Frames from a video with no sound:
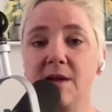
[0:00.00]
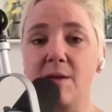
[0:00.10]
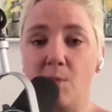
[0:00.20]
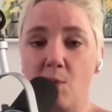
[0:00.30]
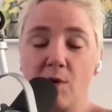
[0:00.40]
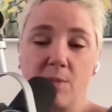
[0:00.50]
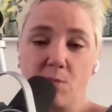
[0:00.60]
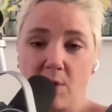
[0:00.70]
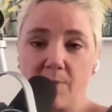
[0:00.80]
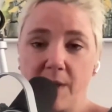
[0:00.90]
more and
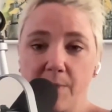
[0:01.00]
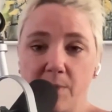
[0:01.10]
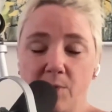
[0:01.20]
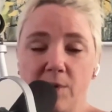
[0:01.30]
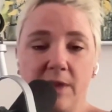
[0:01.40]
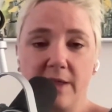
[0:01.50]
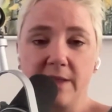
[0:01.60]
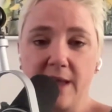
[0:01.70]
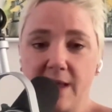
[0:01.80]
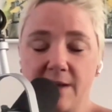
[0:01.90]
more people will
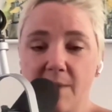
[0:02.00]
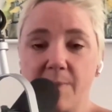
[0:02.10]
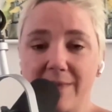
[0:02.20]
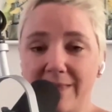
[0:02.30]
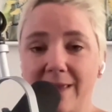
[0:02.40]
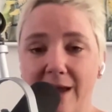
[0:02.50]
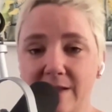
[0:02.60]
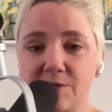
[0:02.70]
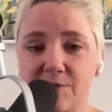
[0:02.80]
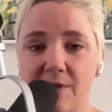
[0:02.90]
likely end up in the
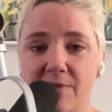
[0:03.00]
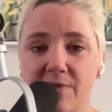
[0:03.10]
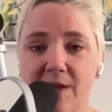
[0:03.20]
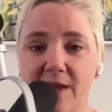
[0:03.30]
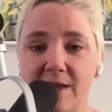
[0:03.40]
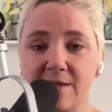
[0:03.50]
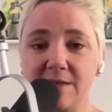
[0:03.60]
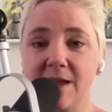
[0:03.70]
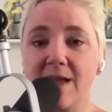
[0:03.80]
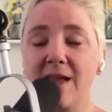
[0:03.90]
catastrophic phase,
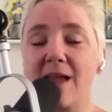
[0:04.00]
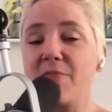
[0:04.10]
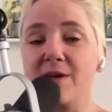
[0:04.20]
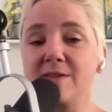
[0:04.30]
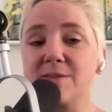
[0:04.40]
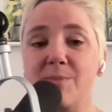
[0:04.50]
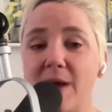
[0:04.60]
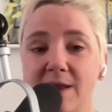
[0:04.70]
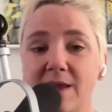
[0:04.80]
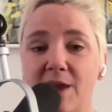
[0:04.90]
and thus
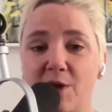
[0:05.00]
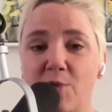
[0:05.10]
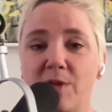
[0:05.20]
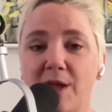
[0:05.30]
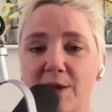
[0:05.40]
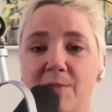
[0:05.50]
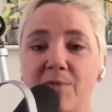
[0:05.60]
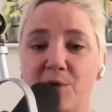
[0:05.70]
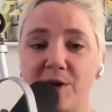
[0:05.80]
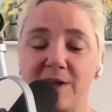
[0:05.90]
Medicare will end up
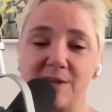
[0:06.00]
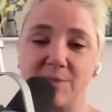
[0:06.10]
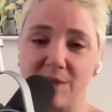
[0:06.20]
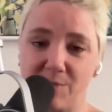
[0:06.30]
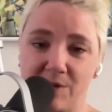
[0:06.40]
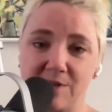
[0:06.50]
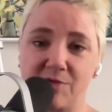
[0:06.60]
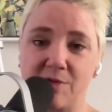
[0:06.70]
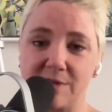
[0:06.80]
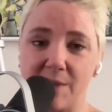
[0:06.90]
footing some of the bills for
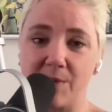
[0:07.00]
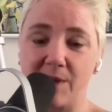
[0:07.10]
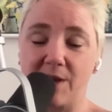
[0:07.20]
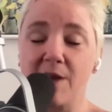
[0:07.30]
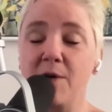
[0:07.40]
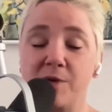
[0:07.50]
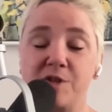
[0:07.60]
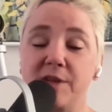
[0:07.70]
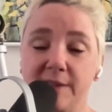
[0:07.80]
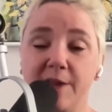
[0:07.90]
Ozempic, which
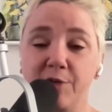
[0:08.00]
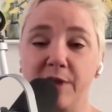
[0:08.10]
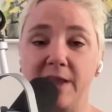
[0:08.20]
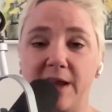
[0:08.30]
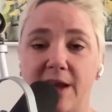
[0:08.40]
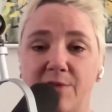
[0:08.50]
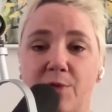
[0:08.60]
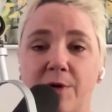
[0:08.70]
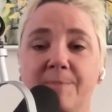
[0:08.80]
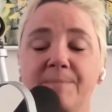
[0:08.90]
it literally cannot
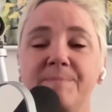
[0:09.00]
afford.